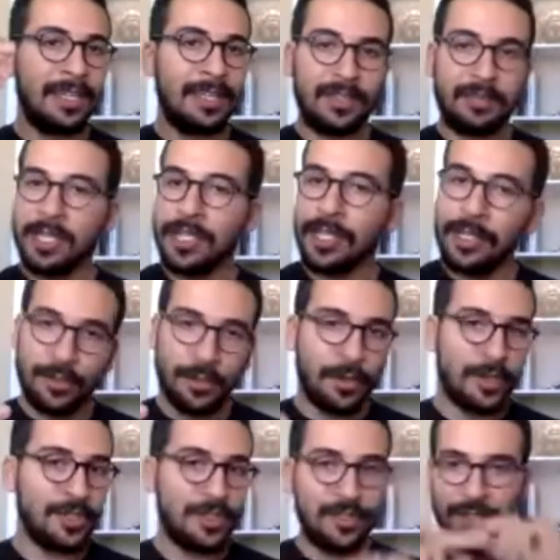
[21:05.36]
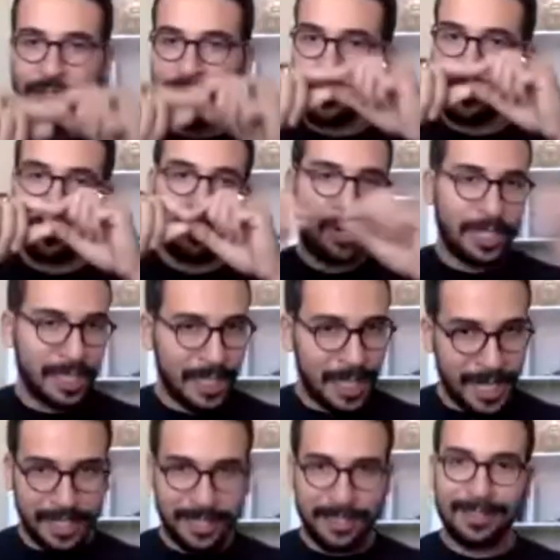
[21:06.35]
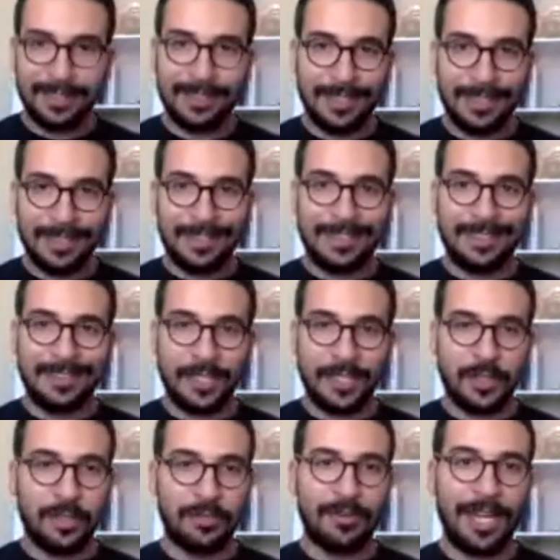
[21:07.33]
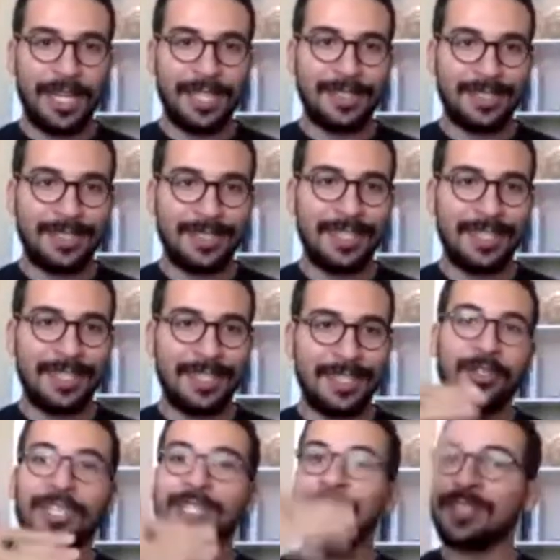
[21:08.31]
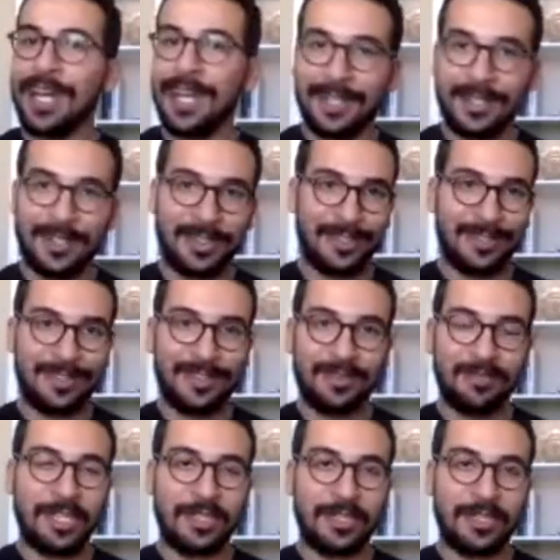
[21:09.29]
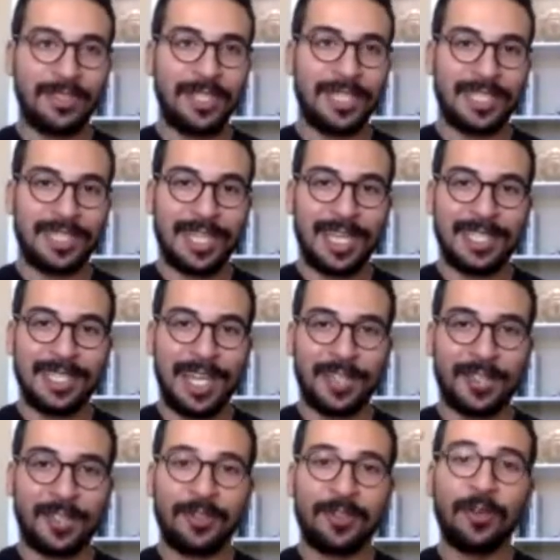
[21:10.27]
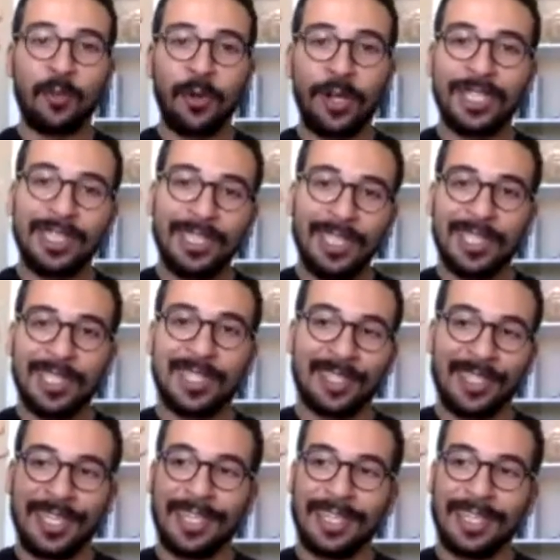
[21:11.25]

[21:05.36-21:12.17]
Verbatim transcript: spatial join is just one line that you write in your entire spatial data science task. So you want this